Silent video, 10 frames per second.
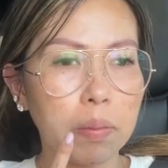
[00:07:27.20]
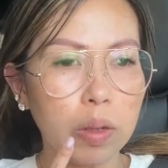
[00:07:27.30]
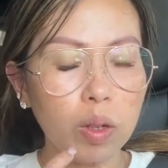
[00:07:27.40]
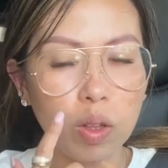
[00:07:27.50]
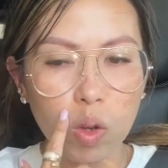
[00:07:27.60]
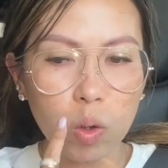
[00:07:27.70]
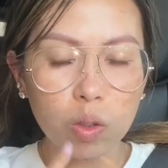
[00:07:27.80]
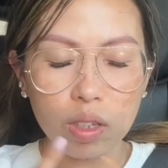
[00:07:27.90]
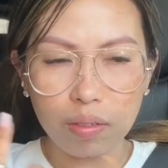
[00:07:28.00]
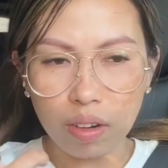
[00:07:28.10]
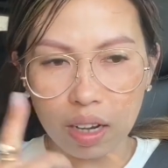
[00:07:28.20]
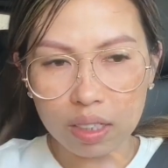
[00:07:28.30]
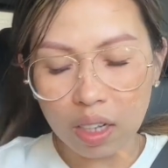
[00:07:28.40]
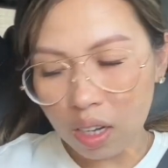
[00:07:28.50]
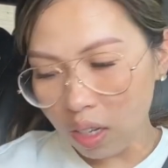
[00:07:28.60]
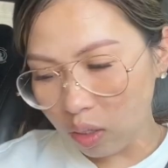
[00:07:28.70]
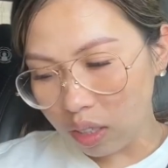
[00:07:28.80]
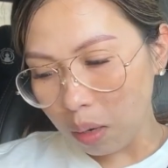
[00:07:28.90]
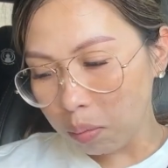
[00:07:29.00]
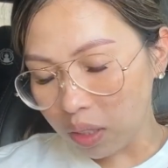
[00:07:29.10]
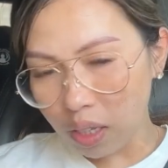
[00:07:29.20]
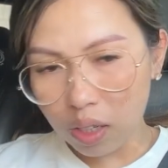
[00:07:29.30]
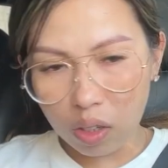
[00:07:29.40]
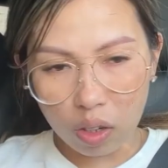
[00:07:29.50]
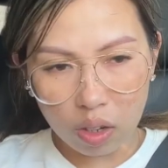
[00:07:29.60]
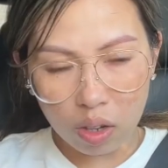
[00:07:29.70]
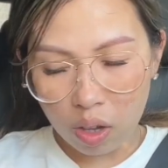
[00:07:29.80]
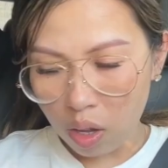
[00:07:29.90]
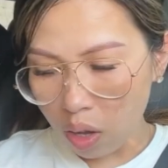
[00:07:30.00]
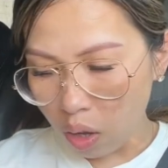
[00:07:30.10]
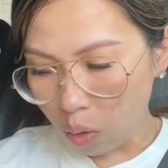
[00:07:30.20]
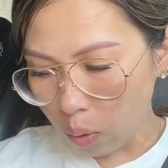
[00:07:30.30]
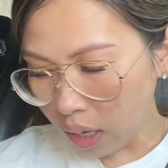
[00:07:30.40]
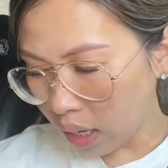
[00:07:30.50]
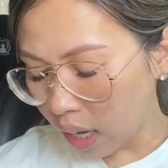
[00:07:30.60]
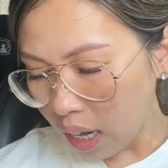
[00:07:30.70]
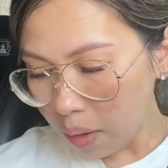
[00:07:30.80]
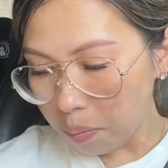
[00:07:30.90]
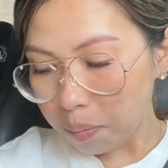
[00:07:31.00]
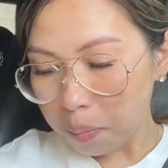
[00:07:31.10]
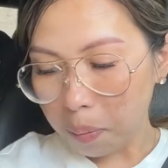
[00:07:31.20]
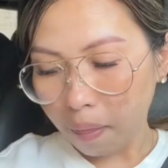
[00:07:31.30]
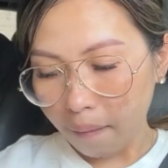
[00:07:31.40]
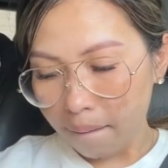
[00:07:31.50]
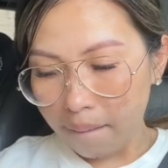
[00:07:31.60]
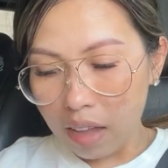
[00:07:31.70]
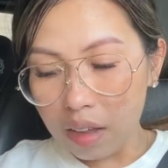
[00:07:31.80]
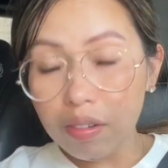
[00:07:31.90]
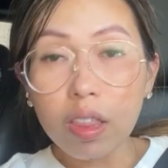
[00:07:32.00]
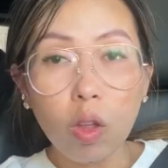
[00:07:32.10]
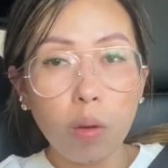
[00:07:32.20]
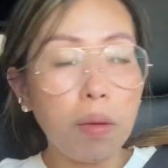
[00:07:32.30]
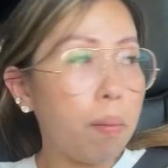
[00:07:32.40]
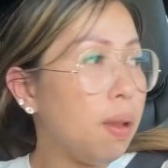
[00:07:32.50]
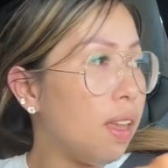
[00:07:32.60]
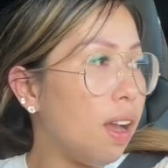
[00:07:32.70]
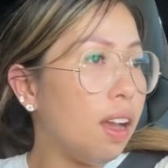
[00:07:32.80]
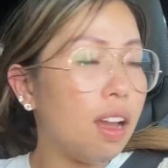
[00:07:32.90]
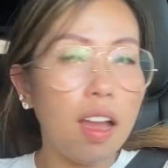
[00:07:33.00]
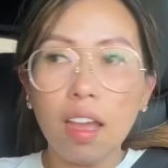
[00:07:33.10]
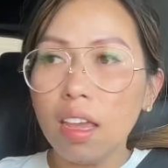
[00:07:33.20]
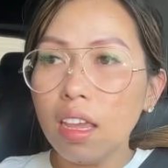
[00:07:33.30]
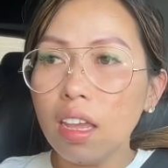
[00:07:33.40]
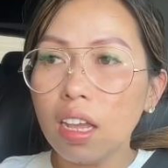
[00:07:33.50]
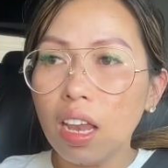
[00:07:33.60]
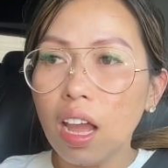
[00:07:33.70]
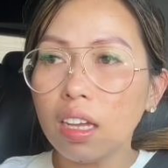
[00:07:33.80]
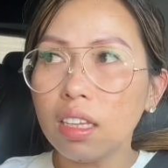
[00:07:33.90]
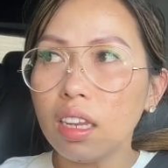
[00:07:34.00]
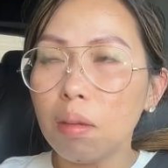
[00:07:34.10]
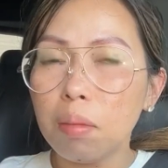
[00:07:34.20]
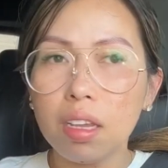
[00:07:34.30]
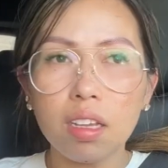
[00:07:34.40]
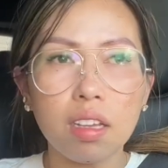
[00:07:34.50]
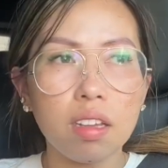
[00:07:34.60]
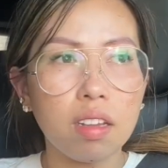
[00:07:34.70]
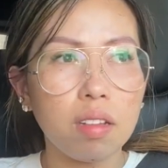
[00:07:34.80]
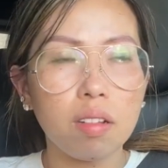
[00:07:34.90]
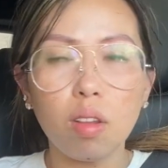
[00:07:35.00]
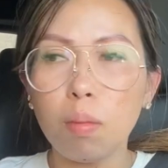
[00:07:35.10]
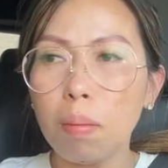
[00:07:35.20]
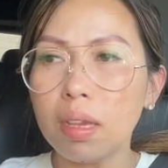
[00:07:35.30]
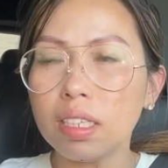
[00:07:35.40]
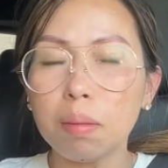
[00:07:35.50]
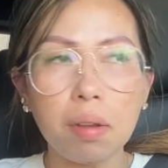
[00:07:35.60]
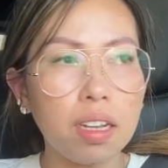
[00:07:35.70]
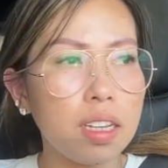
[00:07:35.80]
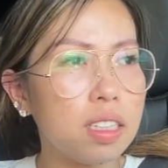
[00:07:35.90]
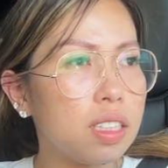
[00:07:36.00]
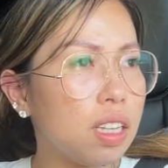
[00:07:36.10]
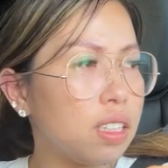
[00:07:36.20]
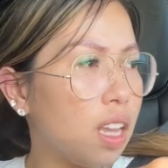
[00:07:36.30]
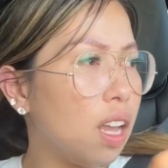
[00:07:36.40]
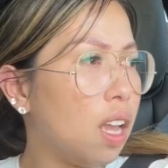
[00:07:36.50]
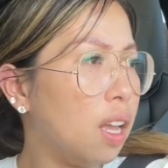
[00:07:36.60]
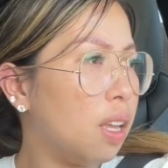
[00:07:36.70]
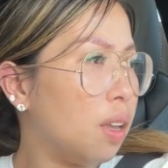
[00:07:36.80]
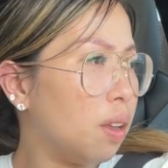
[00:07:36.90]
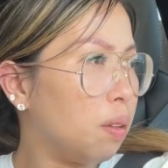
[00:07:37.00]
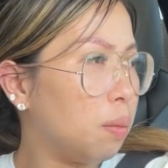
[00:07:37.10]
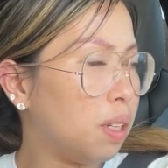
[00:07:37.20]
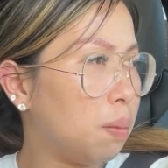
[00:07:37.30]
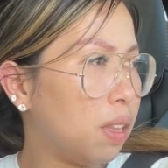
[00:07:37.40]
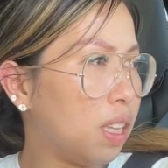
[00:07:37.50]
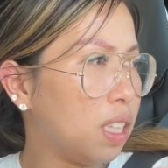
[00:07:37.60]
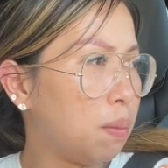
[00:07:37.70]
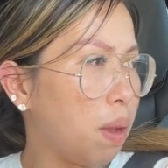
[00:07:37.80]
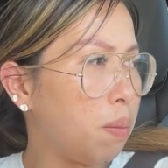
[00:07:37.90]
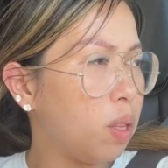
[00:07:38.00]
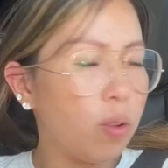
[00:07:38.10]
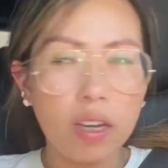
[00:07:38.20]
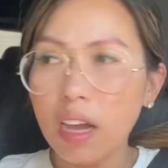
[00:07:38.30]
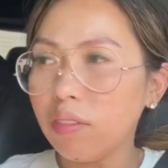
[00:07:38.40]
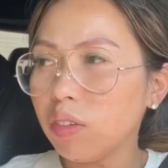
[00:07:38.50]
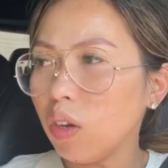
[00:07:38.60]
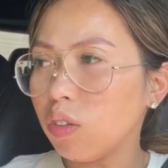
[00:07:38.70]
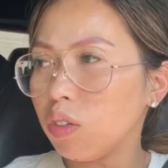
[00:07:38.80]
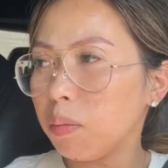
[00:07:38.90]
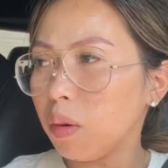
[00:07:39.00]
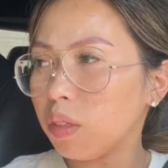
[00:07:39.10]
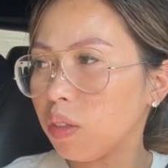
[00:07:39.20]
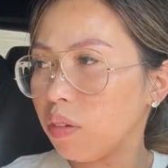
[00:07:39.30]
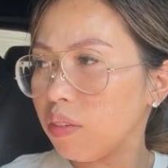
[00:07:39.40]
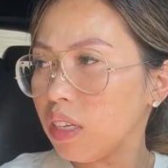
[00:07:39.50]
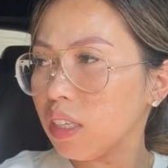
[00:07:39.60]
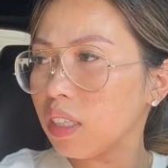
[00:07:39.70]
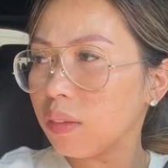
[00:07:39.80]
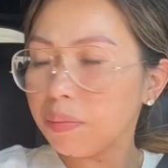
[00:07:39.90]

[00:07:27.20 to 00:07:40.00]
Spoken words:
yun daw yung gusto niya for lunch. So, I'm just gonna go quickly. Even though mamaya ay kailangan din naming lumabas ng mga kids kasi may nabenta si mami niyo and I have to go to the post office